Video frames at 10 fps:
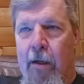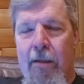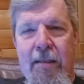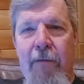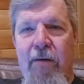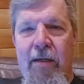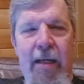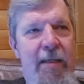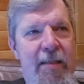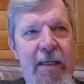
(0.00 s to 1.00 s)
A seven
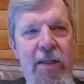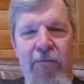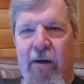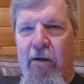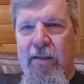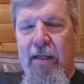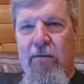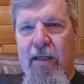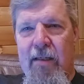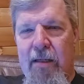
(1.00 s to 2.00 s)
day ceasefire
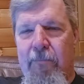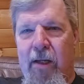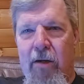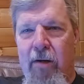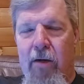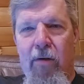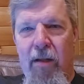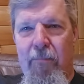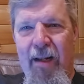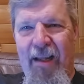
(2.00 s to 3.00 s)
sounds like something you'd hear
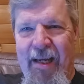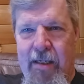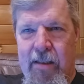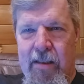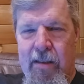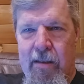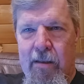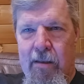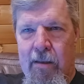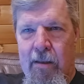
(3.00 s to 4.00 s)
in the Middle East,
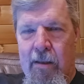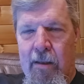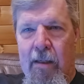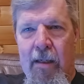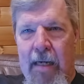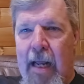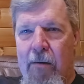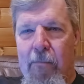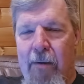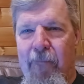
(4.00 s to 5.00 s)
not
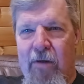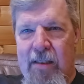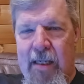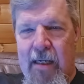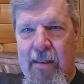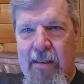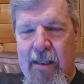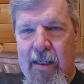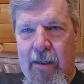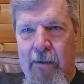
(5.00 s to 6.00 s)
in Memphis,
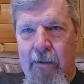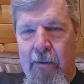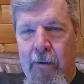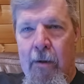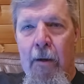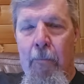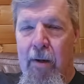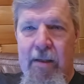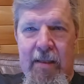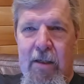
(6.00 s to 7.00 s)
Tennessee.
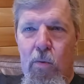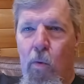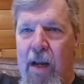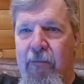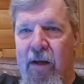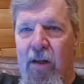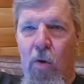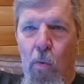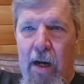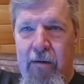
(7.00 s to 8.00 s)
But is this waving
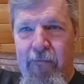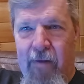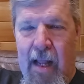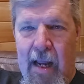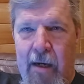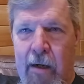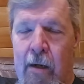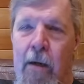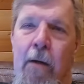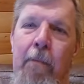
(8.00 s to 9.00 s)
the white flag?
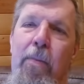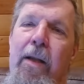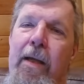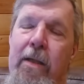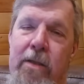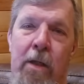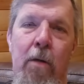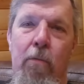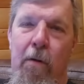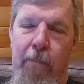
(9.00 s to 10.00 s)
Please,
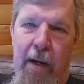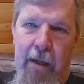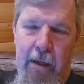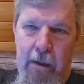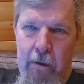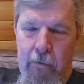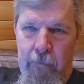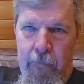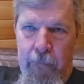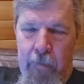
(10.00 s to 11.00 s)
we're begging you,
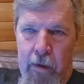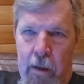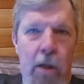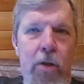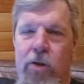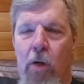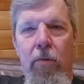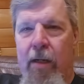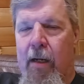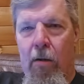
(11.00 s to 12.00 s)

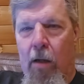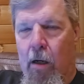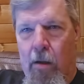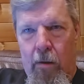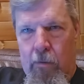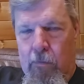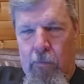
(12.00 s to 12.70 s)
don't kill our